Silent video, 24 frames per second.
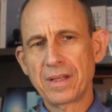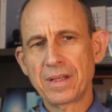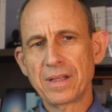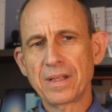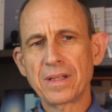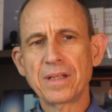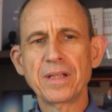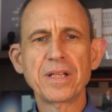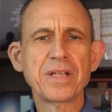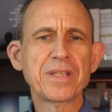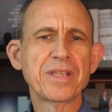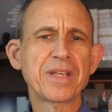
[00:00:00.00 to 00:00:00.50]

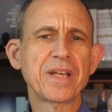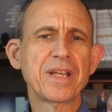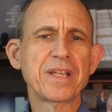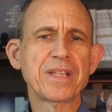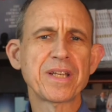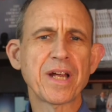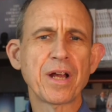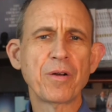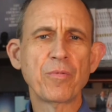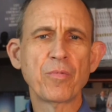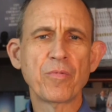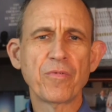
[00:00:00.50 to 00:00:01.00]
Listen as
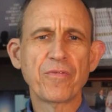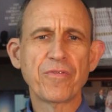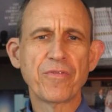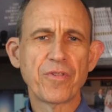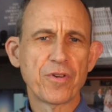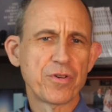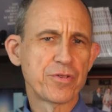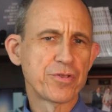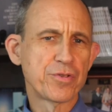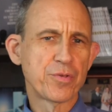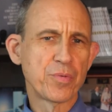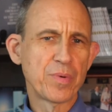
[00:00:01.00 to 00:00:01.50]
I
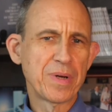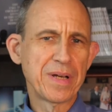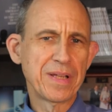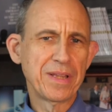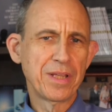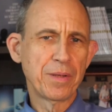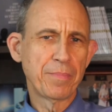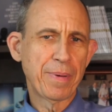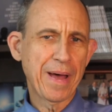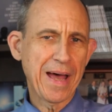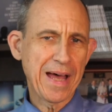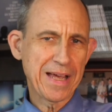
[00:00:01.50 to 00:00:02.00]
first read
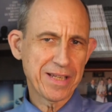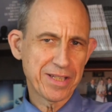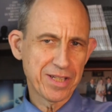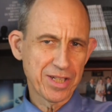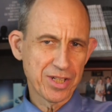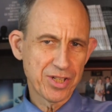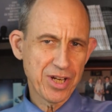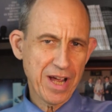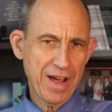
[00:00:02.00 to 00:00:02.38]
the passage.